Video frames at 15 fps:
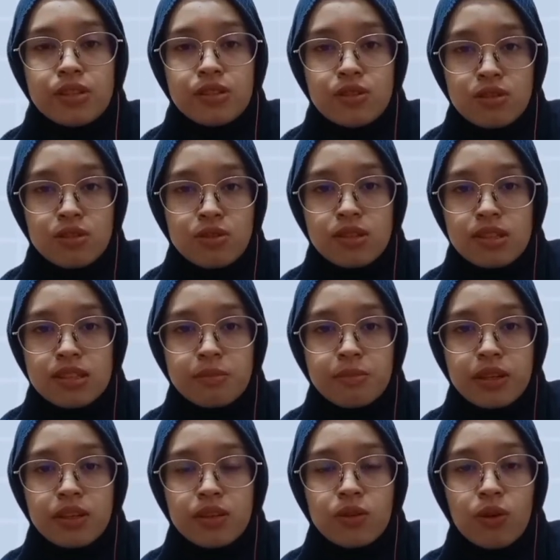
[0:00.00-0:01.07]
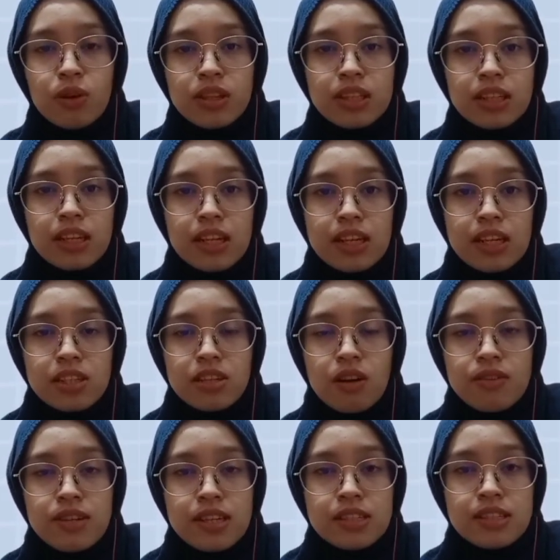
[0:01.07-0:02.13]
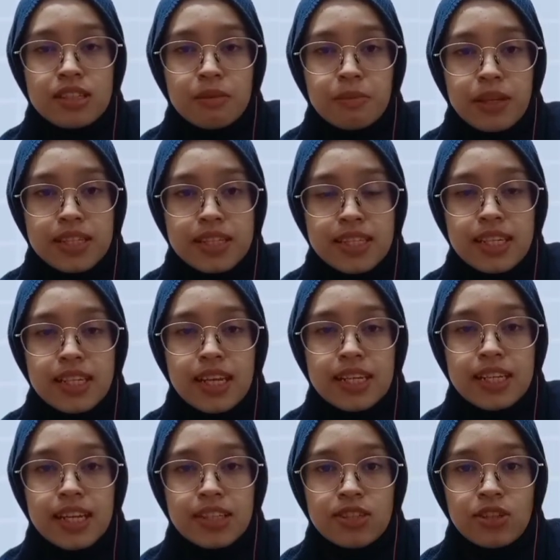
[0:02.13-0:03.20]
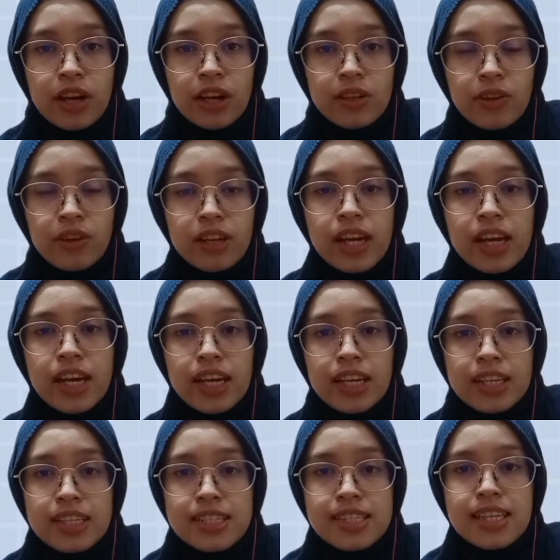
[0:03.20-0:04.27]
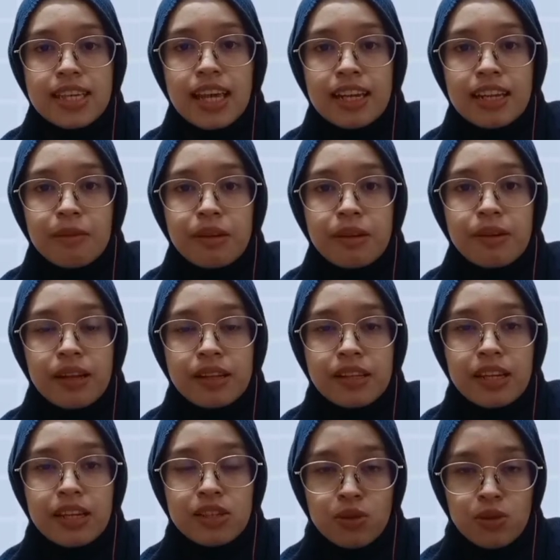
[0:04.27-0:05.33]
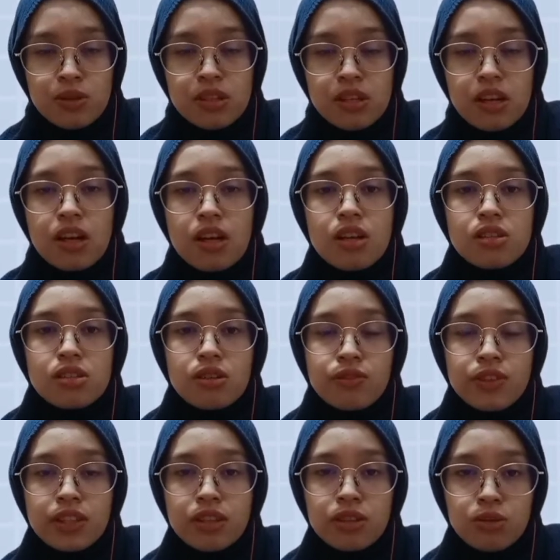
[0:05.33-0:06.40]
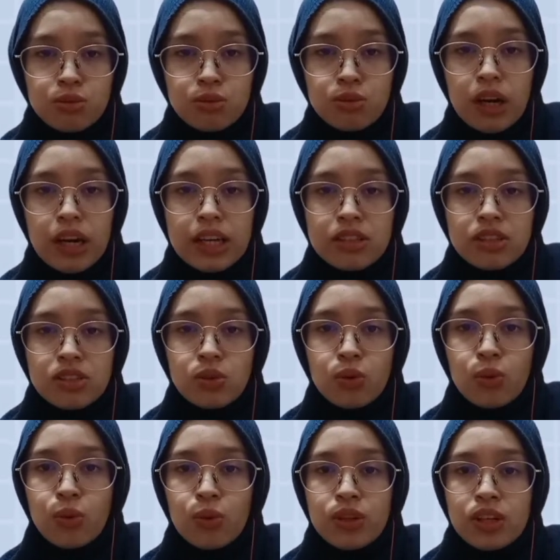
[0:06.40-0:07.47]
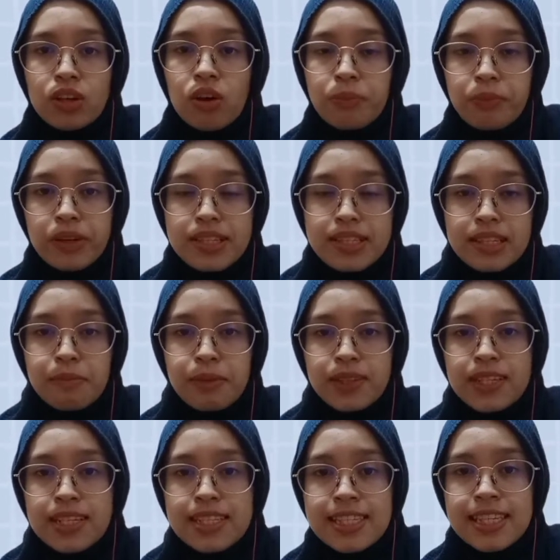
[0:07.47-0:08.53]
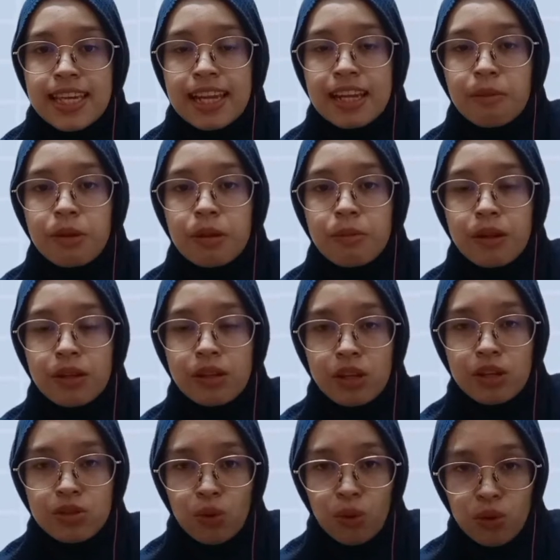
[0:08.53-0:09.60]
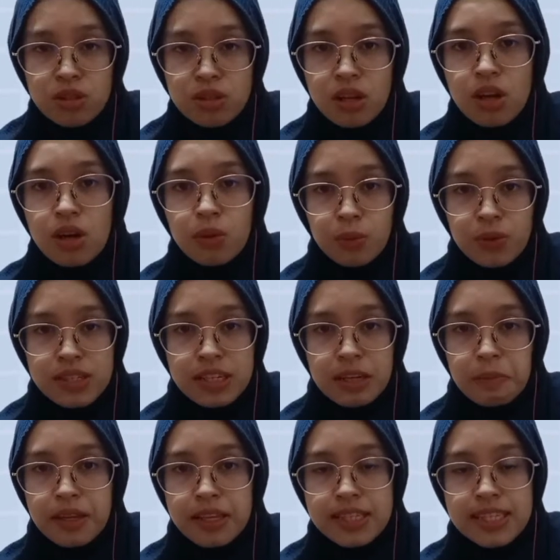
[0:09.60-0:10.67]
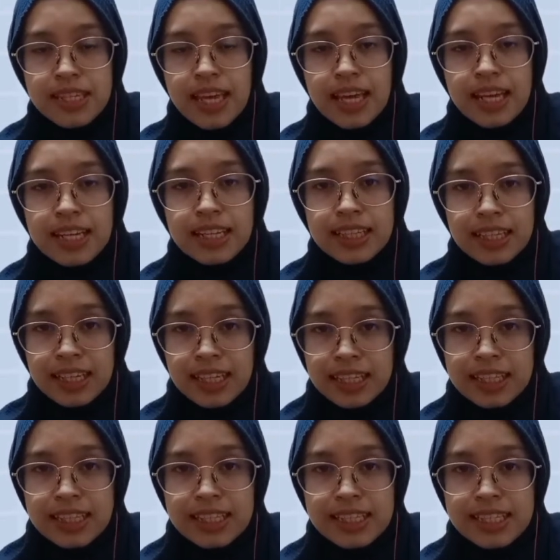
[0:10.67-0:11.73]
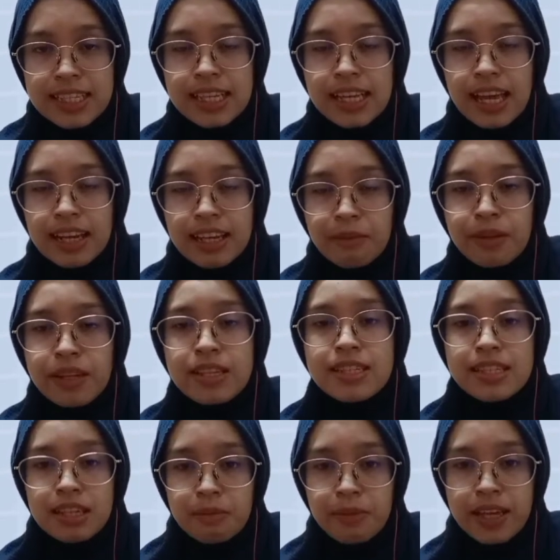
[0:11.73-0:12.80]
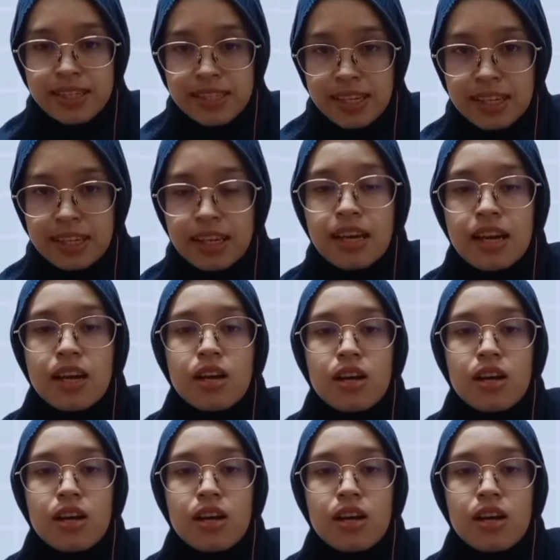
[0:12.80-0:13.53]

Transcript: was used to determine the co-intercalation of the cinnamic acid and the nitrate ion in the zinc aluminum LDH host. So figure 2 has shown the comparison between the zinc aluminum LDH host with cinnamic acid and intercalated zinc aluminum cinnamic acid.